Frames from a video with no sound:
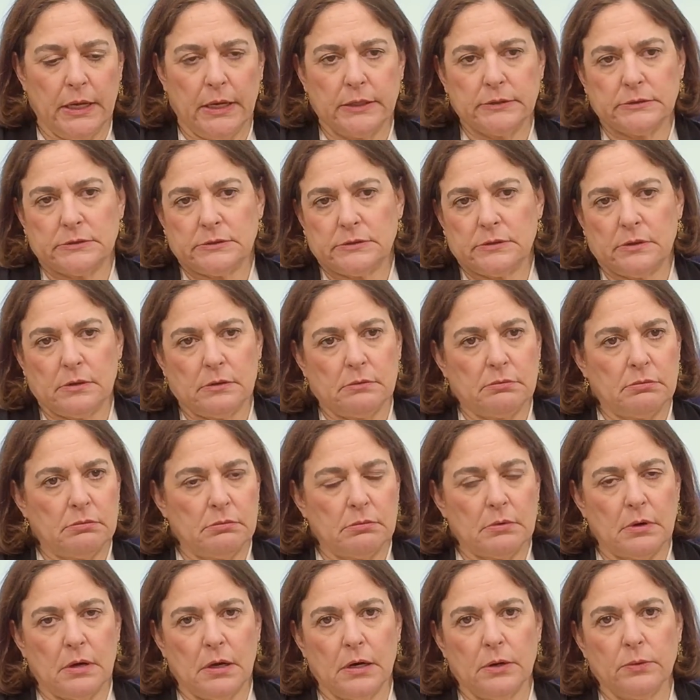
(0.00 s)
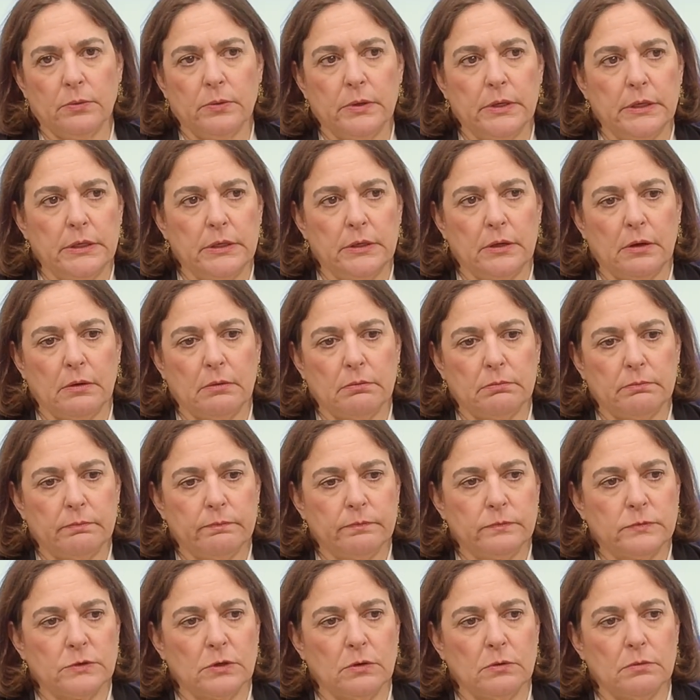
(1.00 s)
And so
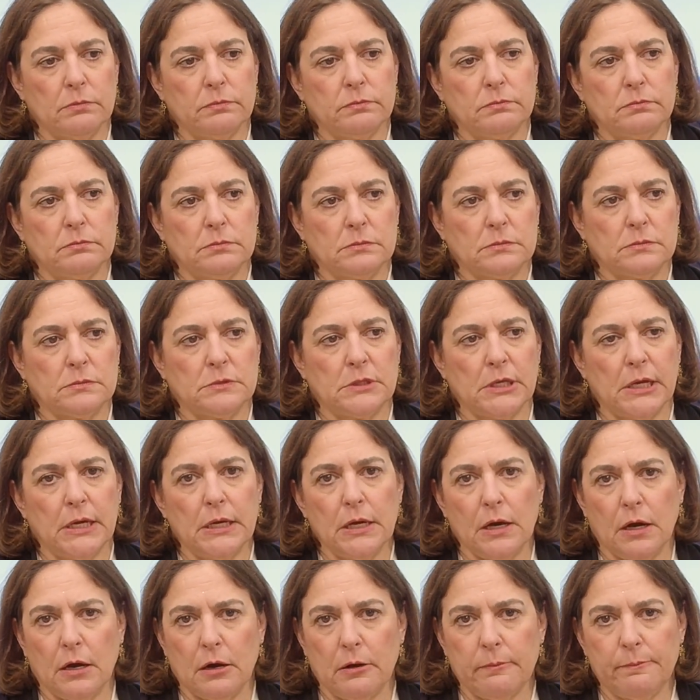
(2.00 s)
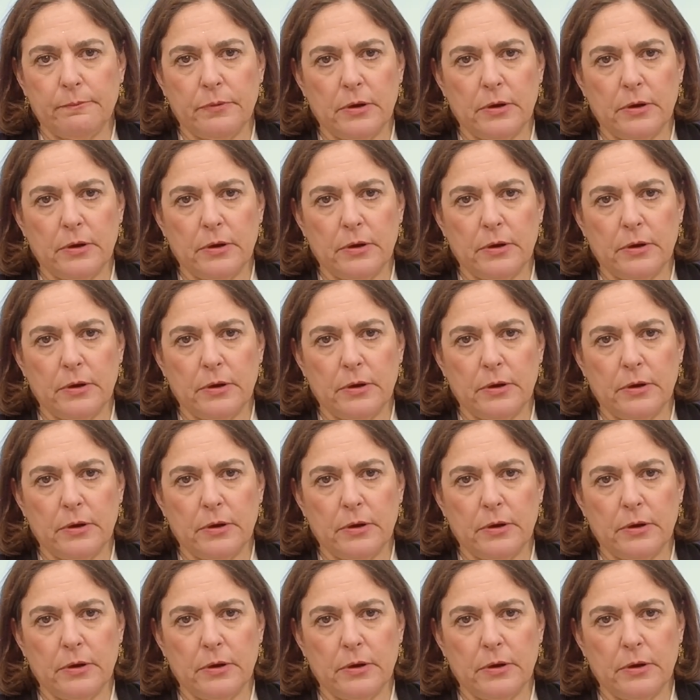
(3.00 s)
so they are